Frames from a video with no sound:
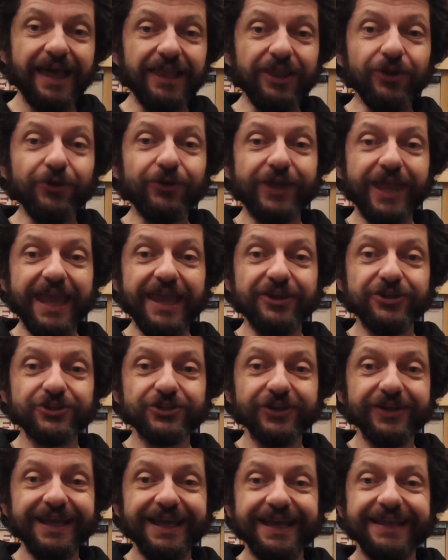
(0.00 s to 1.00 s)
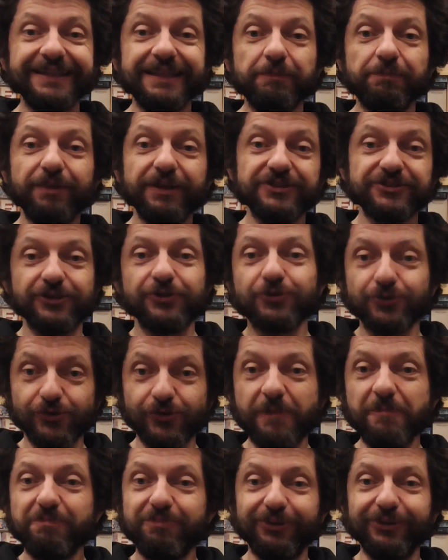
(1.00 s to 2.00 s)
location. They place a
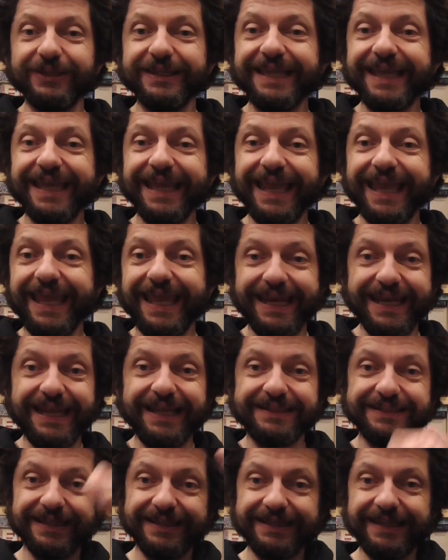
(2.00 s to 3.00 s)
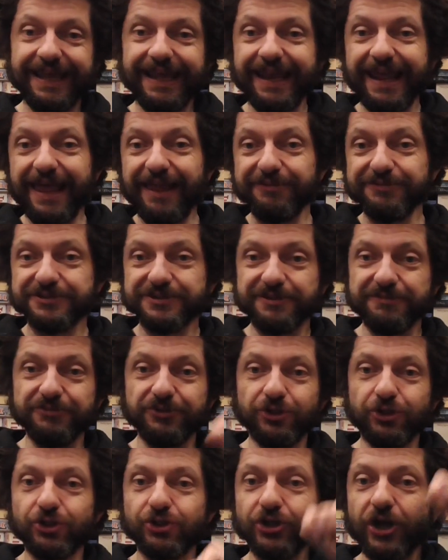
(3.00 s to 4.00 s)
trampoline in it, and that helps
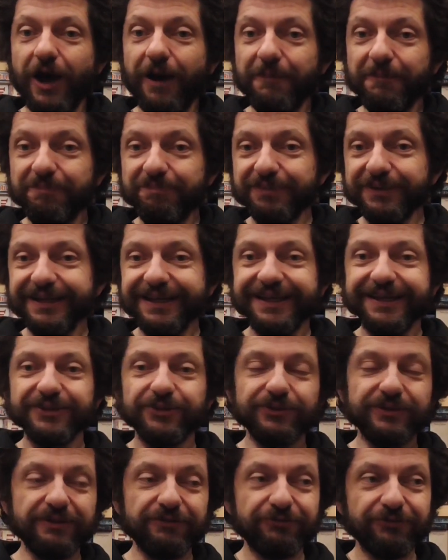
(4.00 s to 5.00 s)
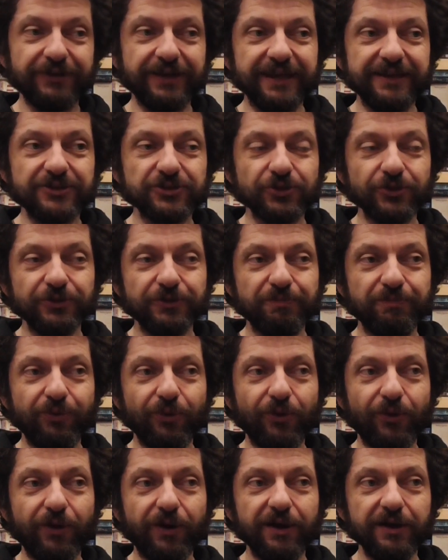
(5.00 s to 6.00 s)
them jump to different areas of the
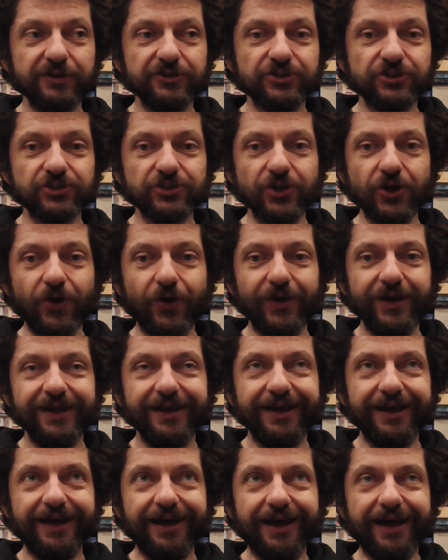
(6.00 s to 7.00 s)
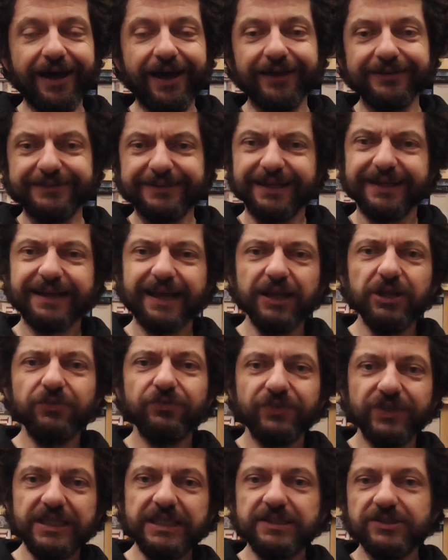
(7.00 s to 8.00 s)
board. So uh, they're kind
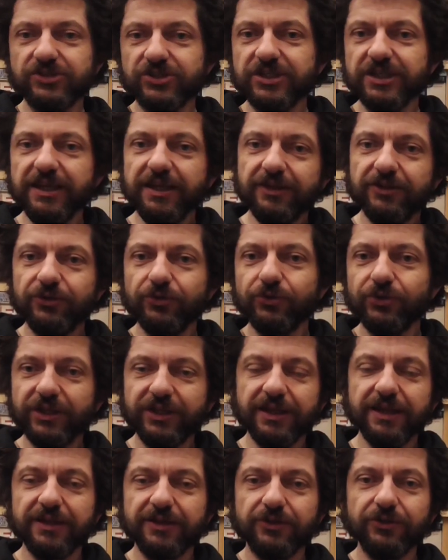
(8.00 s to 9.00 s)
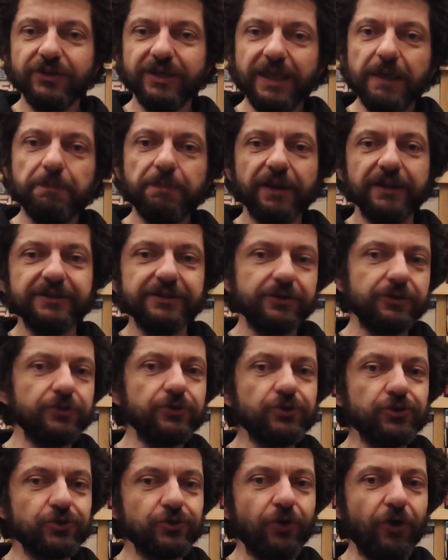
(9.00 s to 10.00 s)
of easy to to keep under
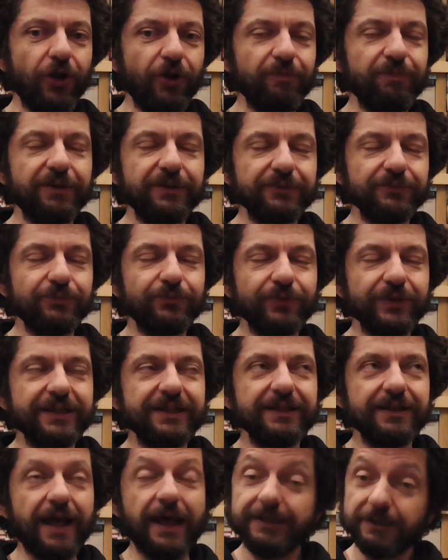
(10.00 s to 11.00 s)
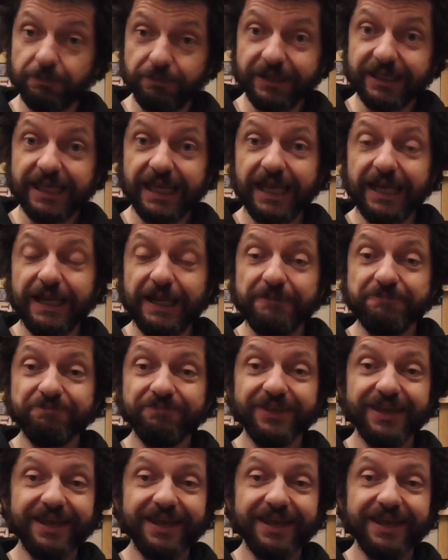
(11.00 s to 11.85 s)
control. But when at the beginning,